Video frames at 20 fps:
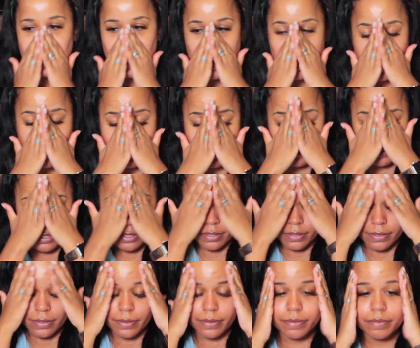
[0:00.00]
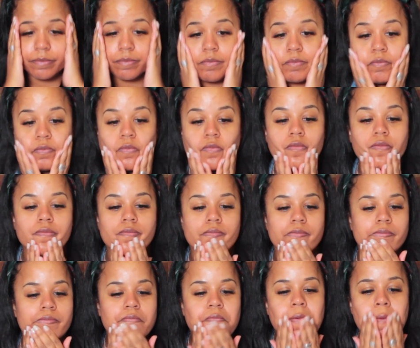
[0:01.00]

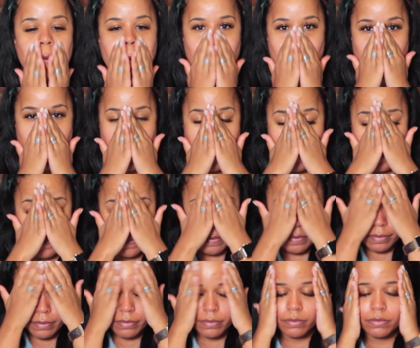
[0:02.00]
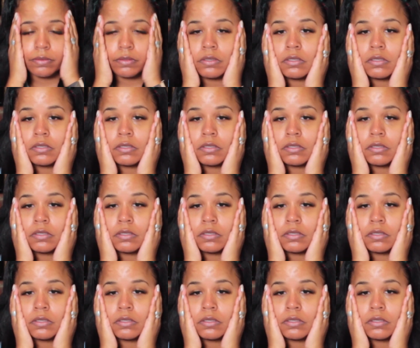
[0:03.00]
(silence)